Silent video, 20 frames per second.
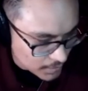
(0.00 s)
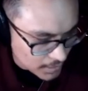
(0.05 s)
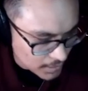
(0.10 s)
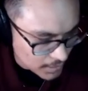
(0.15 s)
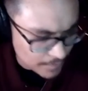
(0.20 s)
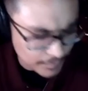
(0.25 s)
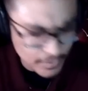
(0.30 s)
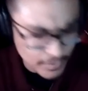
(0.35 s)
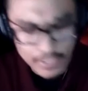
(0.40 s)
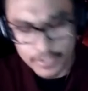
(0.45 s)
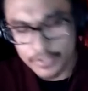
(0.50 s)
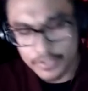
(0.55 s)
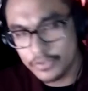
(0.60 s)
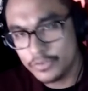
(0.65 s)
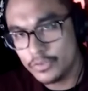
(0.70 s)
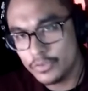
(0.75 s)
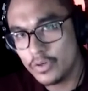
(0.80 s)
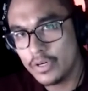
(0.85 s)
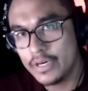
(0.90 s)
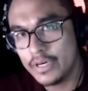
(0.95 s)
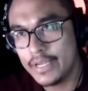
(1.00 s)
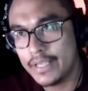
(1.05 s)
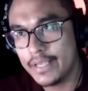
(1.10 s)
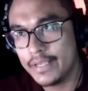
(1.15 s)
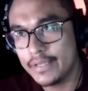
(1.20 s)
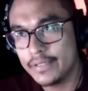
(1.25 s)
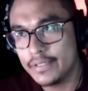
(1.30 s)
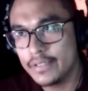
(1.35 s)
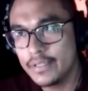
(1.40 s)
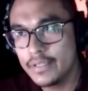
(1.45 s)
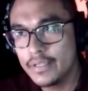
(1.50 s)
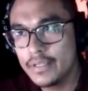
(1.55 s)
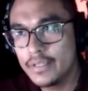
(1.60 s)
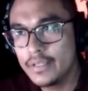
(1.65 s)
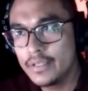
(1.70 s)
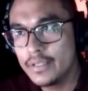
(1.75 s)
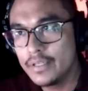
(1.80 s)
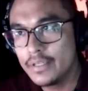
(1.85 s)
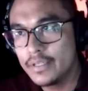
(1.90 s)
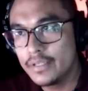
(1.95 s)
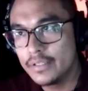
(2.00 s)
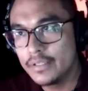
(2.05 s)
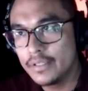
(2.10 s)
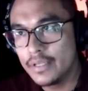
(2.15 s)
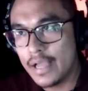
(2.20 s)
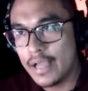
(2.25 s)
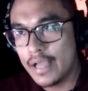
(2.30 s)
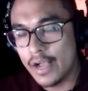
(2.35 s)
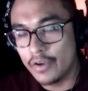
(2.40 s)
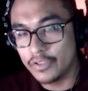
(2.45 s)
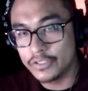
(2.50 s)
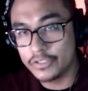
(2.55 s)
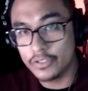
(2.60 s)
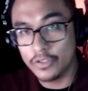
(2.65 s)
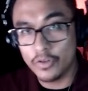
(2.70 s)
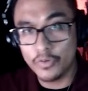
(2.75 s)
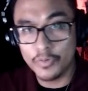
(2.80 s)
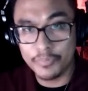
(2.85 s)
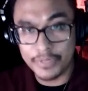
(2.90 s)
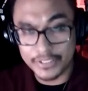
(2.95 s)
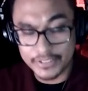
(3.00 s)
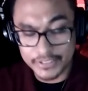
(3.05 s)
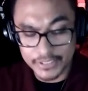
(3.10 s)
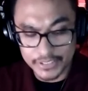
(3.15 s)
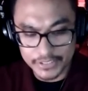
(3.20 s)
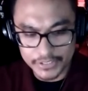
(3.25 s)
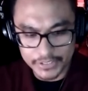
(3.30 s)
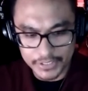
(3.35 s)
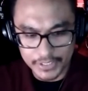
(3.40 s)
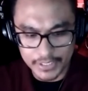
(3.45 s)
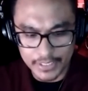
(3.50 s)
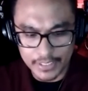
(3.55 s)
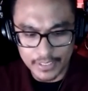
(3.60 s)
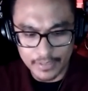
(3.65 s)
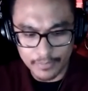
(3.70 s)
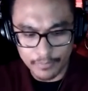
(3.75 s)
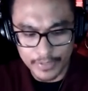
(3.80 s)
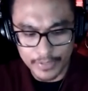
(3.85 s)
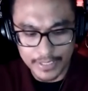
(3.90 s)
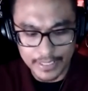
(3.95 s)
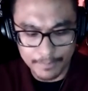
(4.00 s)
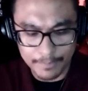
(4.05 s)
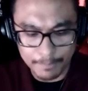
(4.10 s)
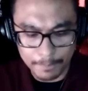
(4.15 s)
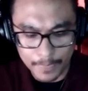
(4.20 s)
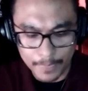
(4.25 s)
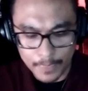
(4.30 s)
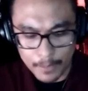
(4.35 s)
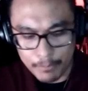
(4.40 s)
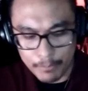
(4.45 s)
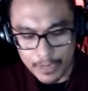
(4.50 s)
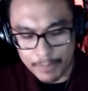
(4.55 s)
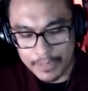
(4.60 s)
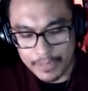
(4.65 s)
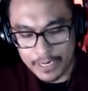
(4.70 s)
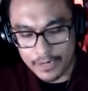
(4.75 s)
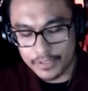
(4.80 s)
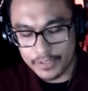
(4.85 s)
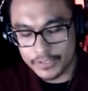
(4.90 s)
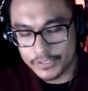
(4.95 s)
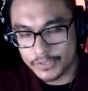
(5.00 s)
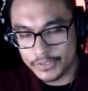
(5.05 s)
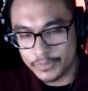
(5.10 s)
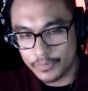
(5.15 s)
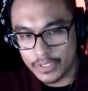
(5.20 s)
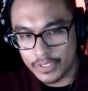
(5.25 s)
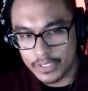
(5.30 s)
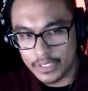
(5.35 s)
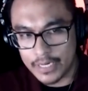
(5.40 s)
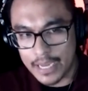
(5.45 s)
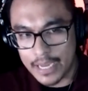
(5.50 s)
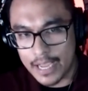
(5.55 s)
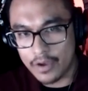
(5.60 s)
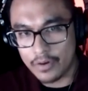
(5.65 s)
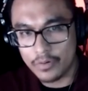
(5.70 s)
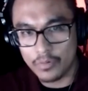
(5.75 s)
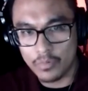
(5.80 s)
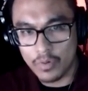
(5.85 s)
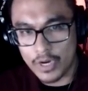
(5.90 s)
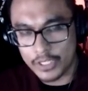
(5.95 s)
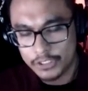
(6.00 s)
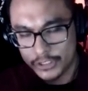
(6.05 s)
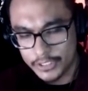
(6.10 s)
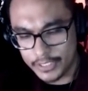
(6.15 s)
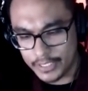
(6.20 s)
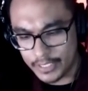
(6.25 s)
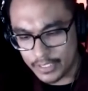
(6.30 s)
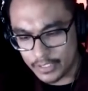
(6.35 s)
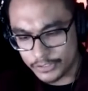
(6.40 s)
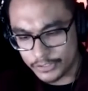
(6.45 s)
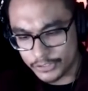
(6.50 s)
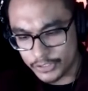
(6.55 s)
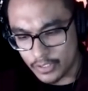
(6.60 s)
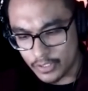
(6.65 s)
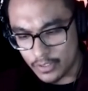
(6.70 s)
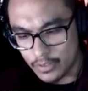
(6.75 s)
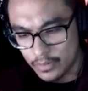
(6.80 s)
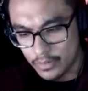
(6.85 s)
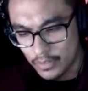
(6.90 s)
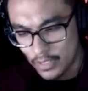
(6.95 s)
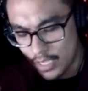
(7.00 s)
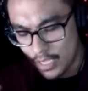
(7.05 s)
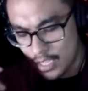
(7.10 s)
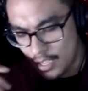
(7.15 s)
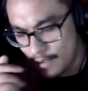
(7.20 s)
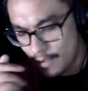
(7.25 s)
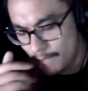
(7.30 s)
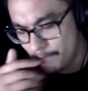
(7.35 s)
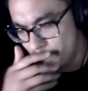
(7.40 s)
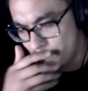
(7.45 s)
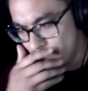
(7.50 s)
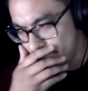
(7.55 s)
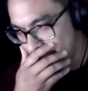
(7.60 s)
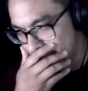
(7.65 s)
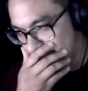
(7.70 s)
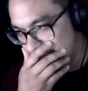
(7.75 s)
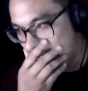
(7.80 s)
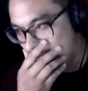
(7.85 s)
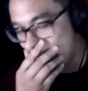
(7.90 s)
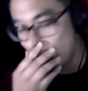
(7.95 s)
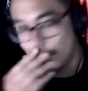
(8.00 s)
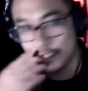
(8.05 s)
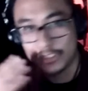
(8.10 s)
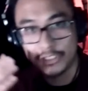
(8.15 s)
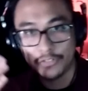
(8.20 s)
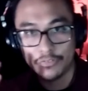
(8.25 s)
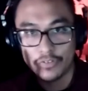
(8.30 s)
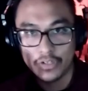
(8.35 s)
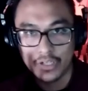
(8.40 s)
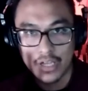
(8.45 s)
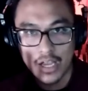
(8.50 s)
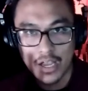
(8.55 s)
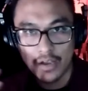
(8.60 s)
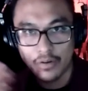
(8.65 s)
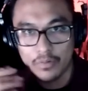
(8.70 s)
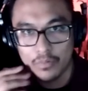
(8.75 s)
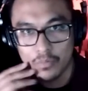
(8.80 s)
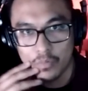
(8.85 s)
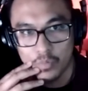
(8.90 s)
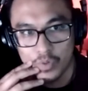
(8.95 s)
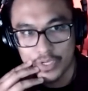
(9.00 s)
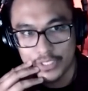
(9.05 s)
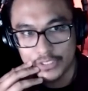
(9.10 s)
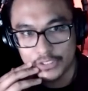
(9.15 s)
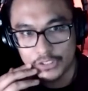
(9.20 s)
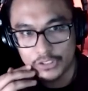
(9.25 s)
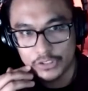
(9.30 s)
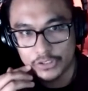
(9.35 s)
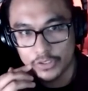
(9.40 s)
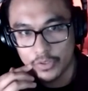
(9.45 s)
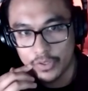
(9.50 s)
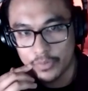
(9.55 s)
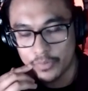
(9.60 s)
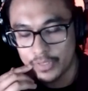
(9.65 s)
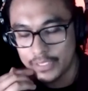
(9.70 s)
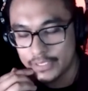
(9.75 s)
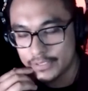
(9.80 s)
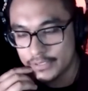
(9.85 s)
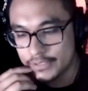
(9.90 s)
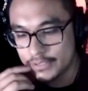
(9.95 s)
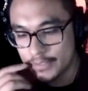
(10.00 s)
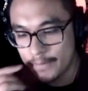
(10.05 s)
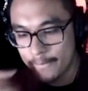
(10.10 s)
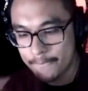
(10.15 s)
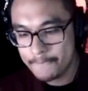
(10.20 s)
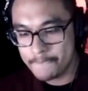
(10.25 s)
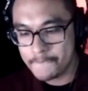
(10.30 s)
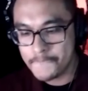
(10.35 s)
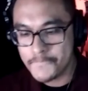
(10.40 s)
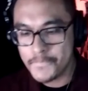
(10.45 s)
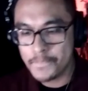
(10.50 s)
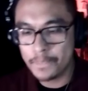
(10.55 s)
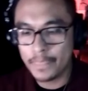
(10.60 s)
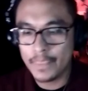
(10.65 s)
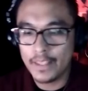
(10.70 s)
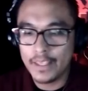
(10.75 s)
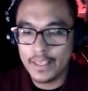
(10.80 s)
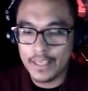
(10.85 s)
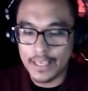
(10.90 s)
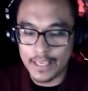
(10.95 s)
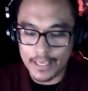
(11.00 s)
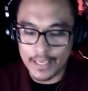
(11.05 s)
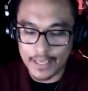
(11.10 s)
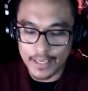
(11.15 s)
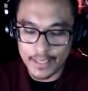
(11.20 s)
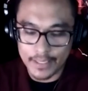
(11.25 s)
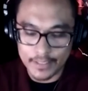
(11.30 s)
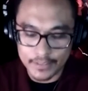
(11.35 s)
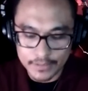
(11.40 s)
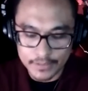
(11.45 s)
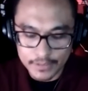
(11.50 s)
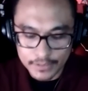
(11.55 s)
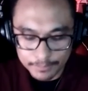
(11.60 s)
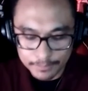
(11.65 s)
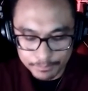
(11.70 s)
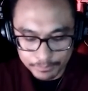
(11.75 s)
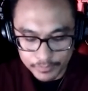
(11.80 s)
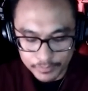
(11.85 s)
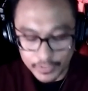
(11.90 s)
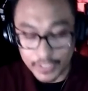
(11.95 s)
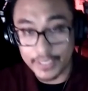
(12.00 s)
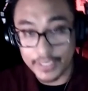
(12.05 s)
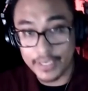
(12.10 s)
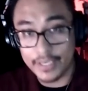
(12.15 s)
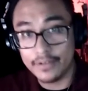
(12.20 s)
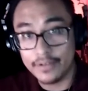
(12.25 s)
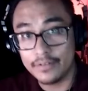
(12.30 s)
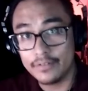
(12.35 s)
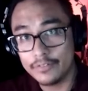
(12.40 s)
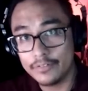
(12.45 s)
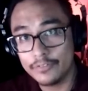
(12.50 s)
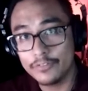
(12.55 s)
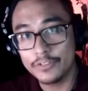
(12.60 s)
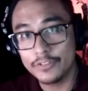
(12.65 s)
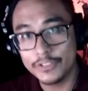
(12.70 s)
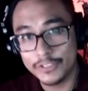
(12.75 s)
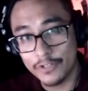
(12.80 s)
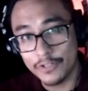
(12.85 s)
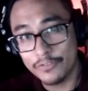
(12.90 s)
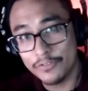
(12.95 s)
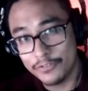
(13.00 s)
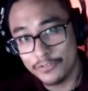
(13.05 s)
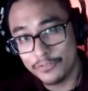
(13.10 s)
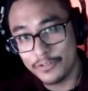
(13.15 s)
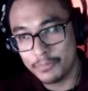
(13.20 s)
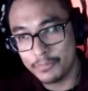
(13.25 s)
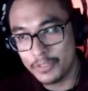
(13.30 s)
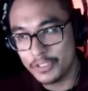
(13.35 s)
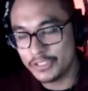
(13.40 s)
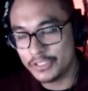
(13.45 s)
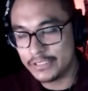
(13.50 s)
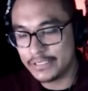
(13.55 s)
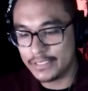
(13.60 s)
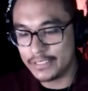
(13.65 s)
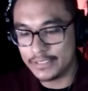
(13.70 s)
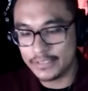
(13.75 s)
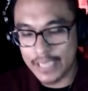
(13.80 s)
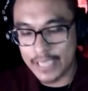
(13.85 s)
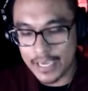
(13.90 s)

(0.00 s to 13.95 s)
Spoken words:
Knocking on the door, and I was alone with my sister when my parents were out watching a show. I honestly forgot which show it was. And again, cell phone for emergencies.